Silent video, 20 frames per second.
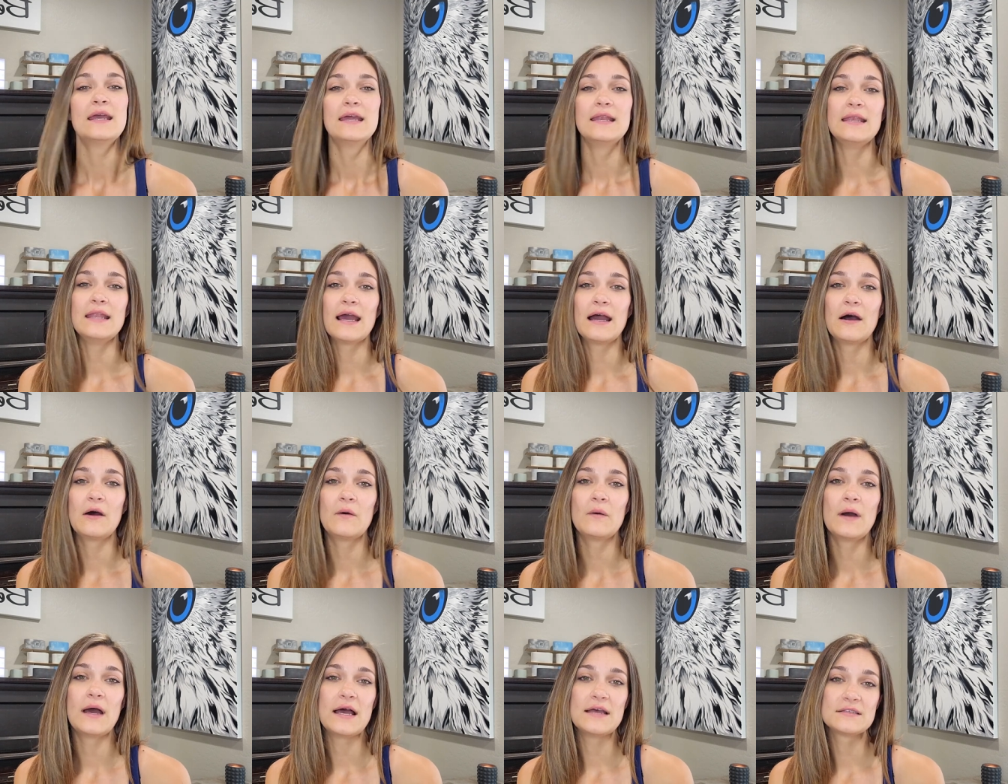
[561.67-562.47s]

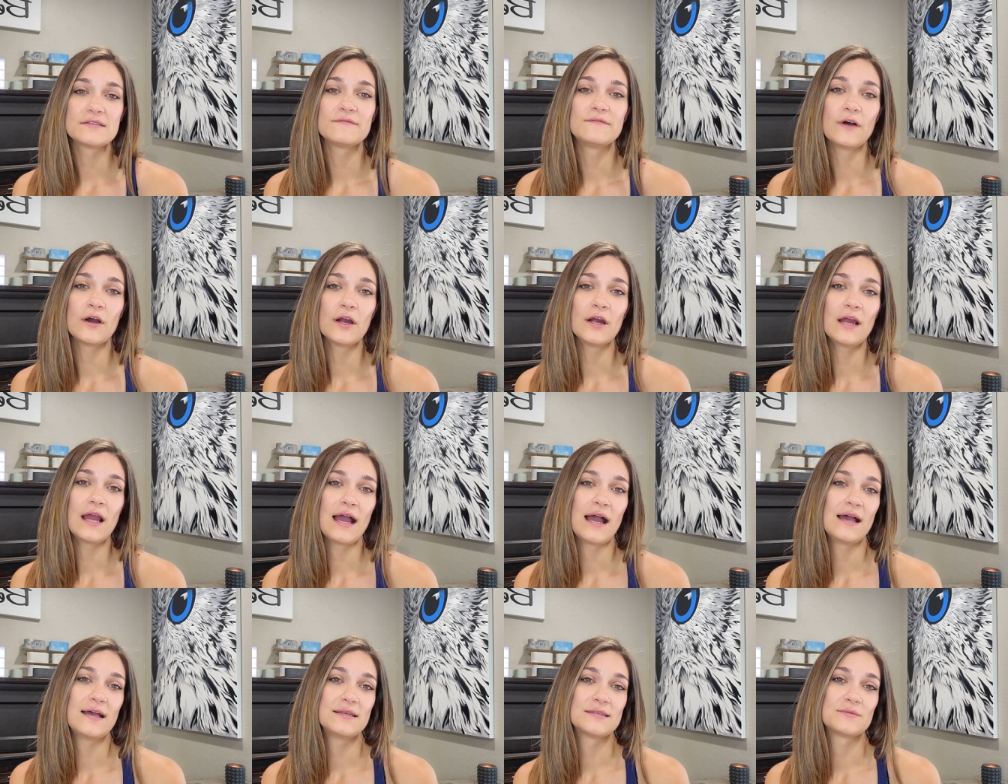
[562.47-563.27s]
Now, as far
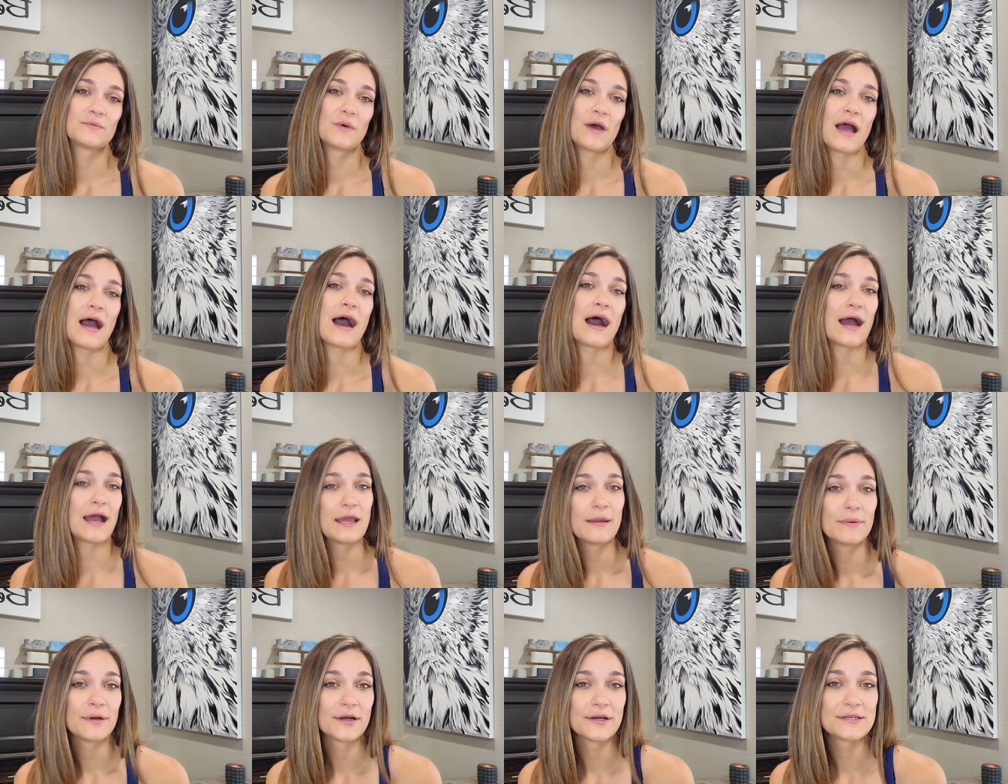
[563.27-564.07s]
as what
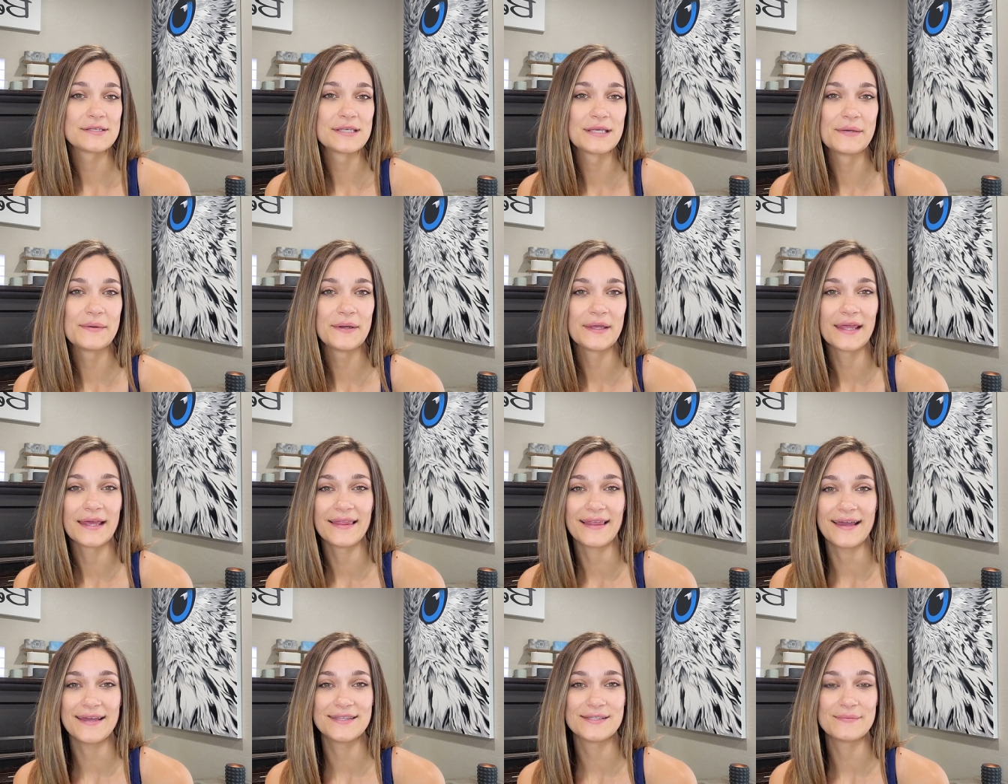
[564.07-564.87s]
I personally really
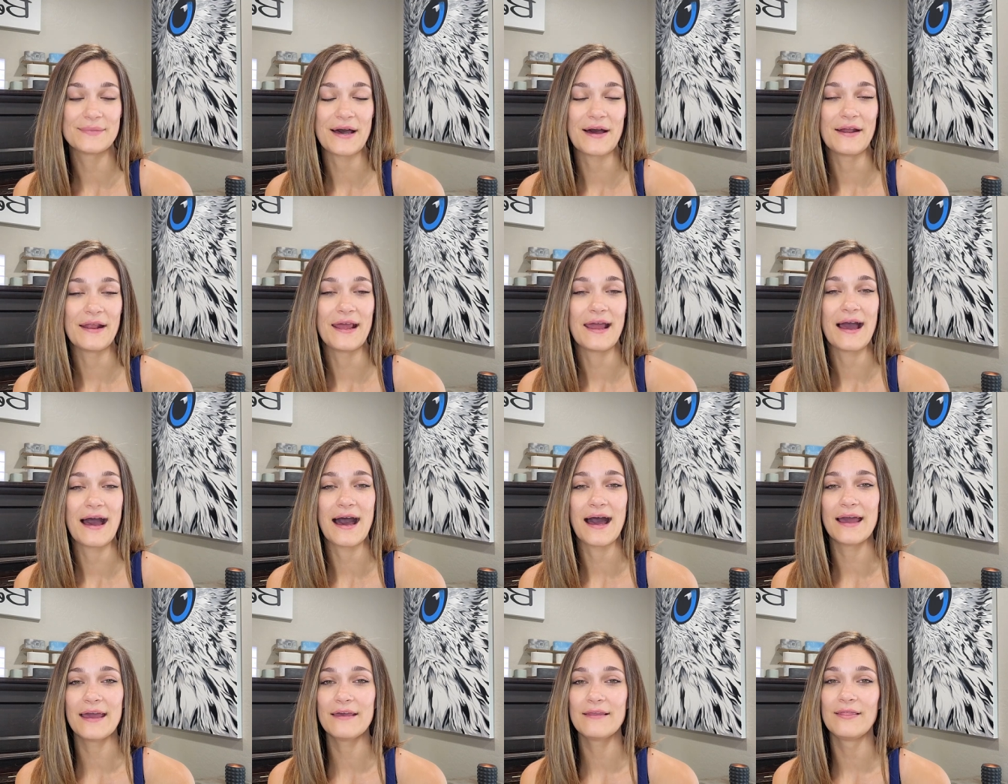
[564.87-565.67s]
liked about it,
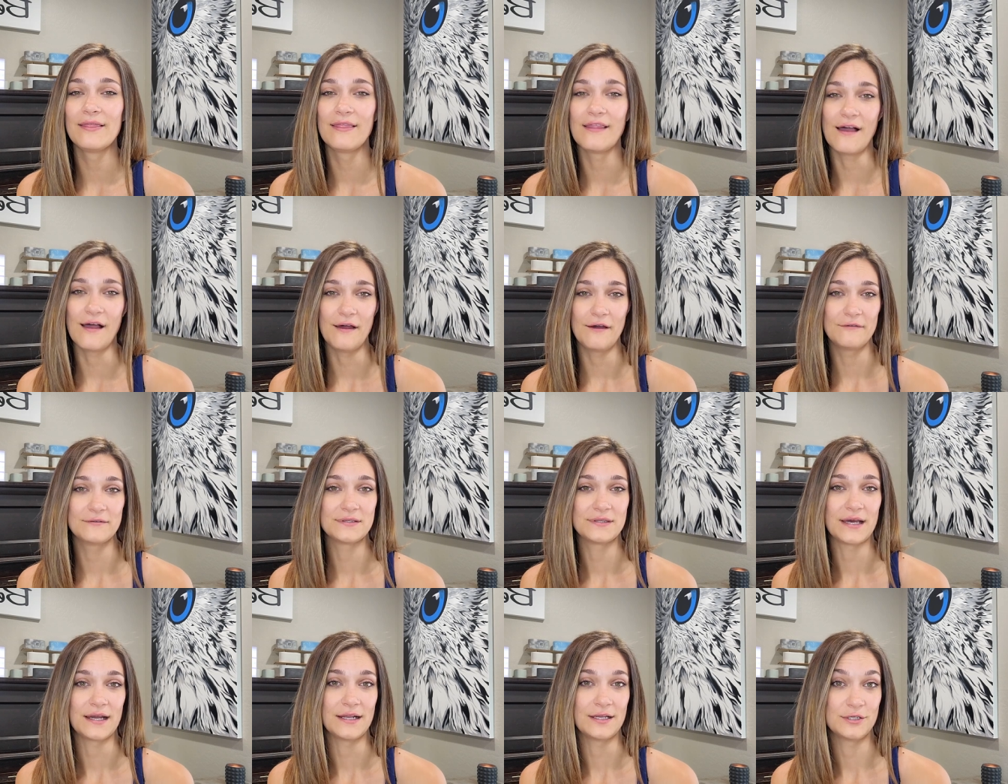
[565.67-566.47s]
I loved
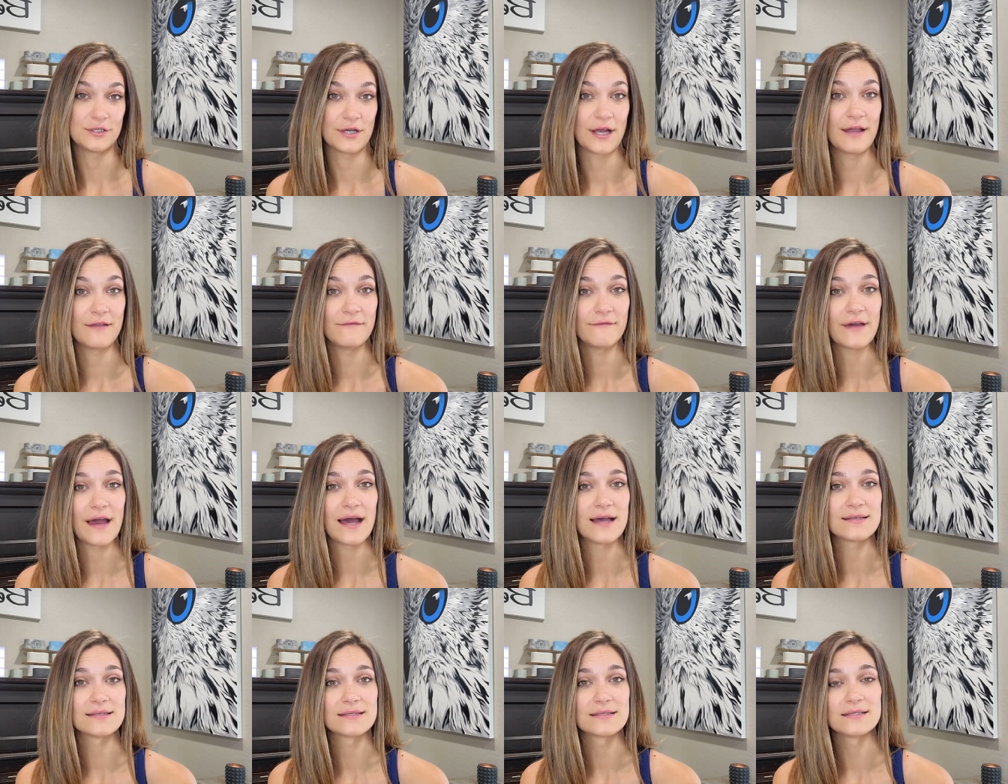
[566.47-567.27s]
that it dried
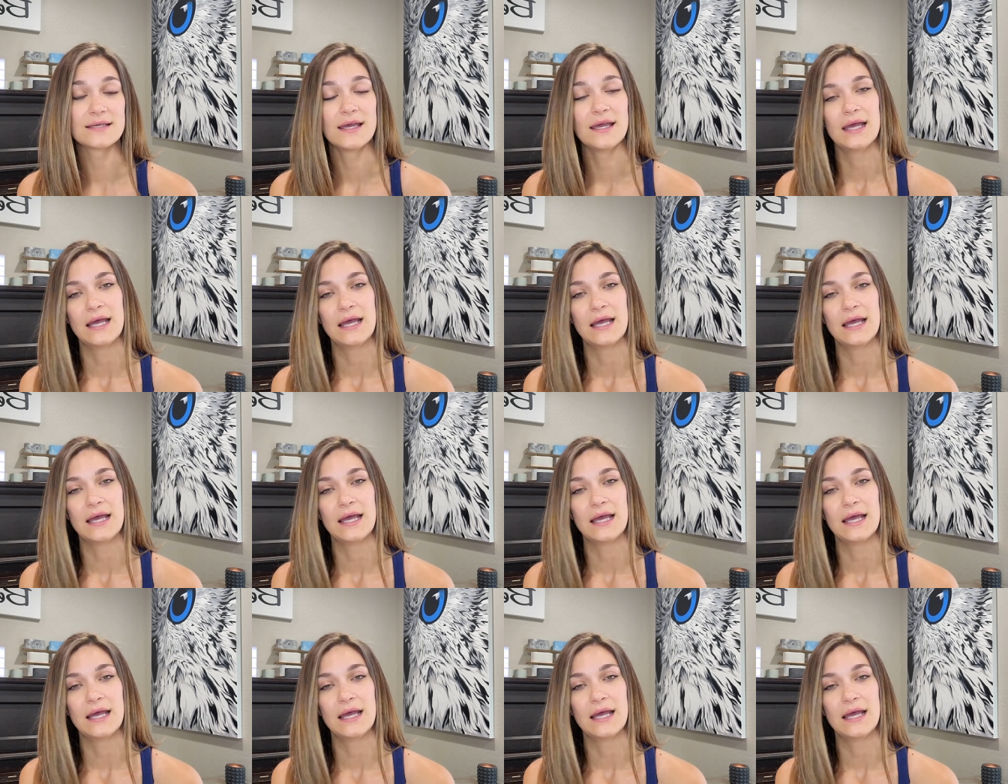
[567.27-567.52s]
fast